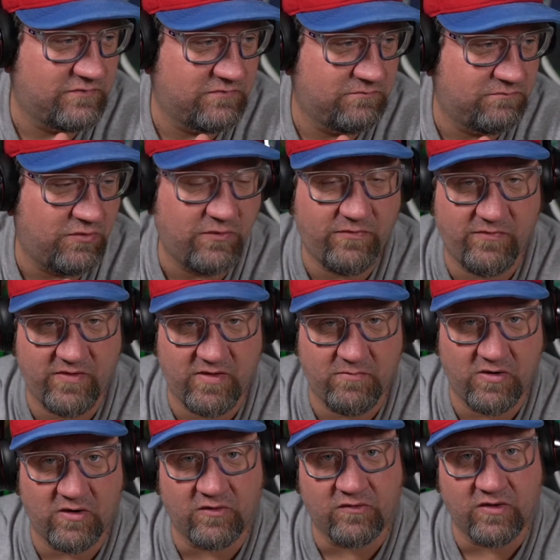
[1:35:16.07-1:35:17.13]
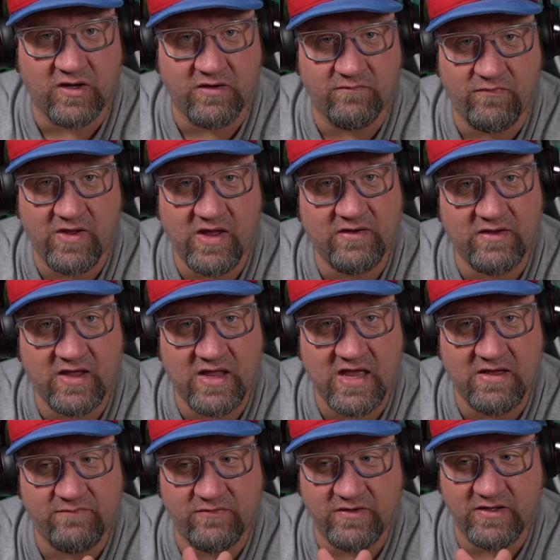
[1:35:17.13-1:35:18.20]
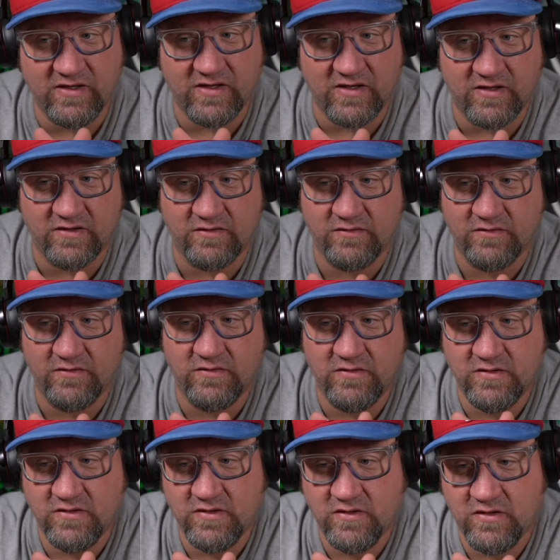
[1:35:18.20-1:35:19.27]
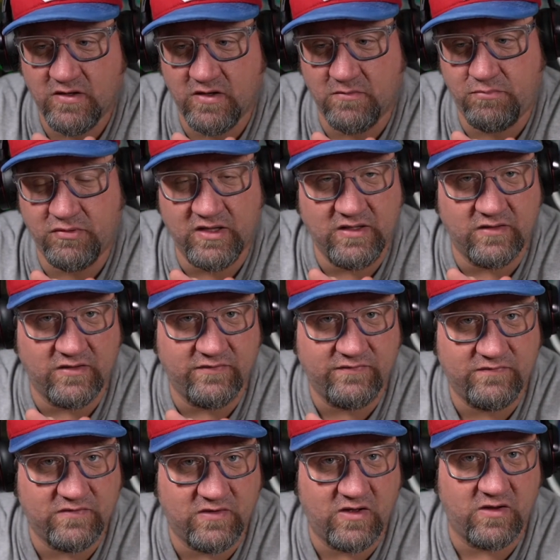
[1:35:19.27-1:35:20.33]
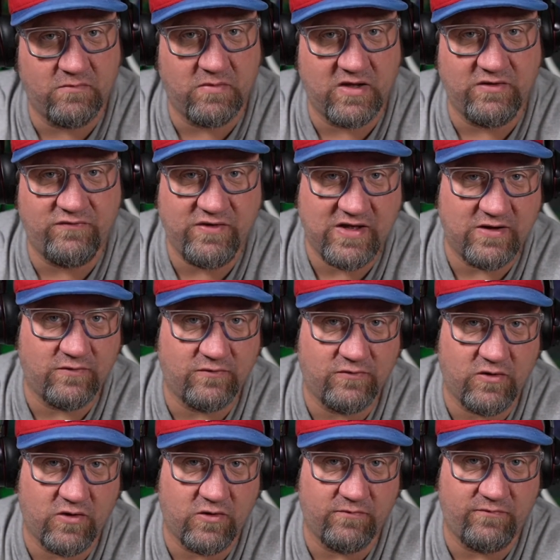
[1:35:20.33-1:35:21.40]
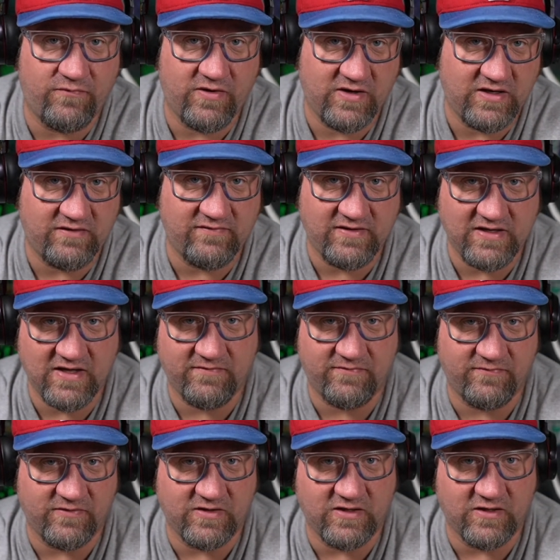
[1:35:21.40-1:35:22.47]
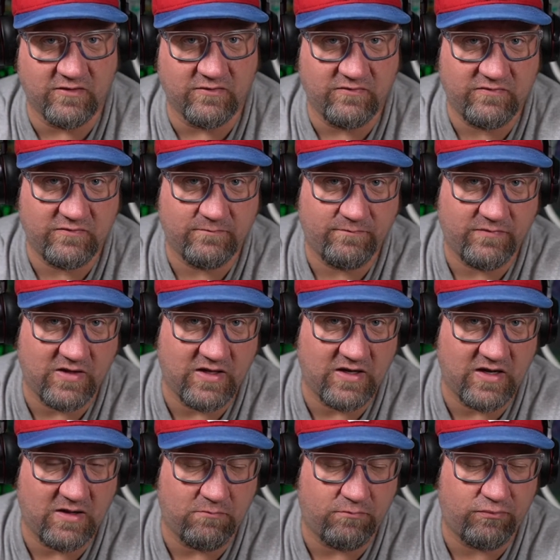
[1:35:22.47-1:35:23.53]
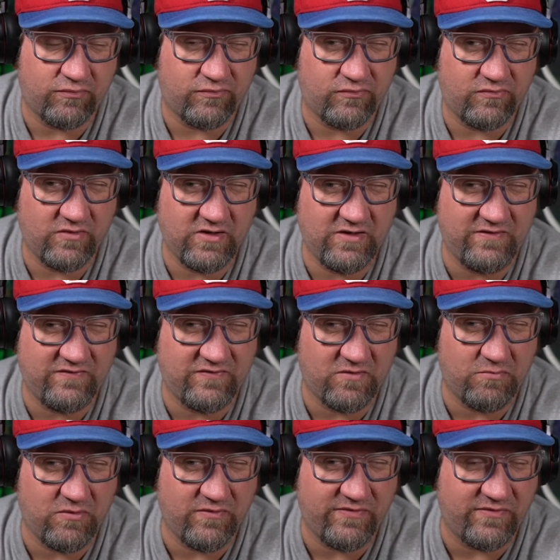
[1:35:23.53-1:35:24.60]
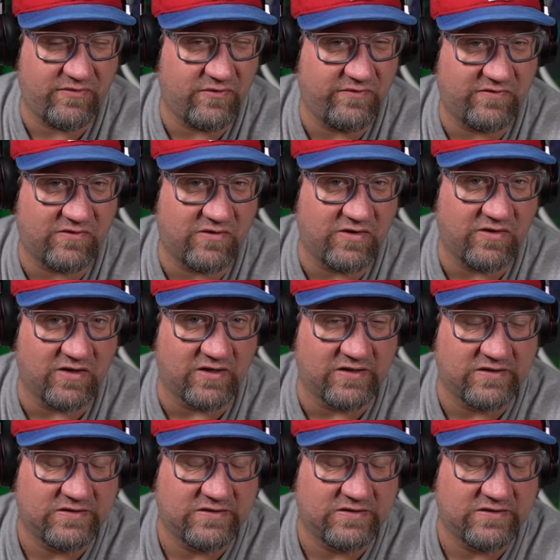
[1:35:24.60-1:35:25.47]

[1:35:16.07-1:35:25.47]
Both of them are great. In fact, I have a playlist on my channel called Funny TF Videos, and I'm pretty sure both of those are in there.